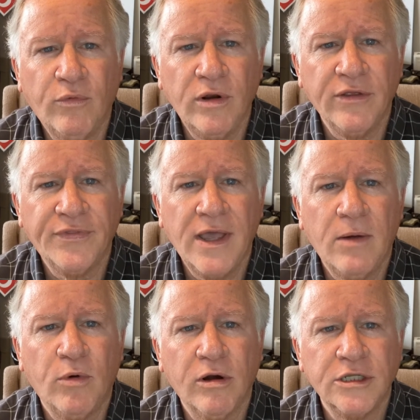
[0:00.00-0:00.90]
a rule of
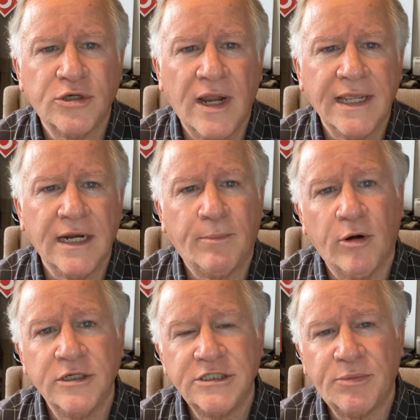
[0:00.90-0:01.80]
thumb, we're going to try and get a
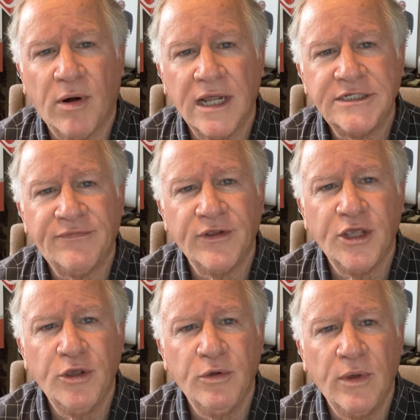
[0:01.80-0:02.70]
purchase price for
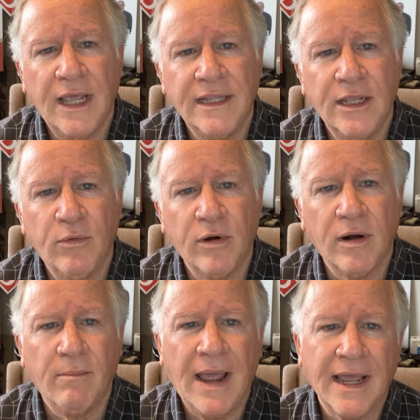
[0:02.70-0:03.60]
you, and then we're
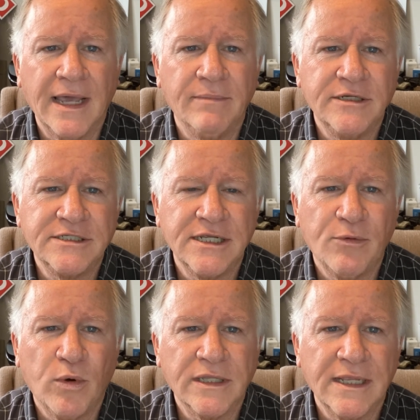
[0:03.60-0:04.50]
going to back up to see
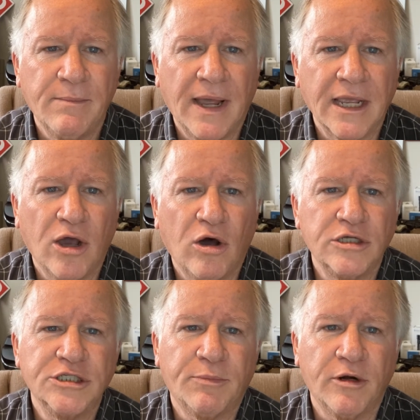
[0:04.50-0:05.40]
what that might
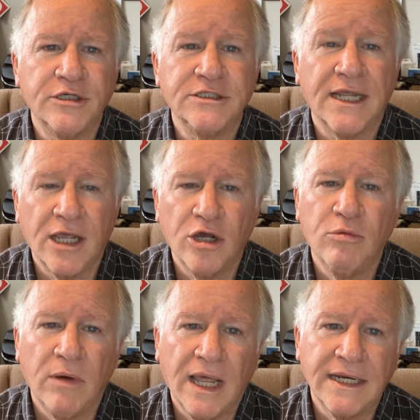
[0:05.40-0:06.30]
cost to purchase a
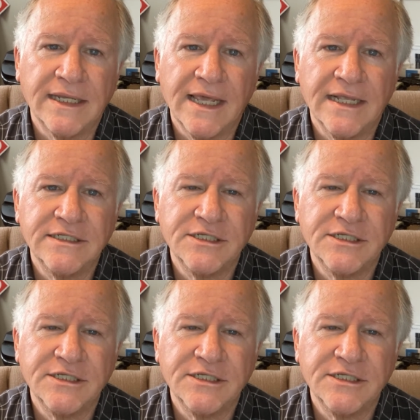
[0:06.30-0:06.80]
home like that.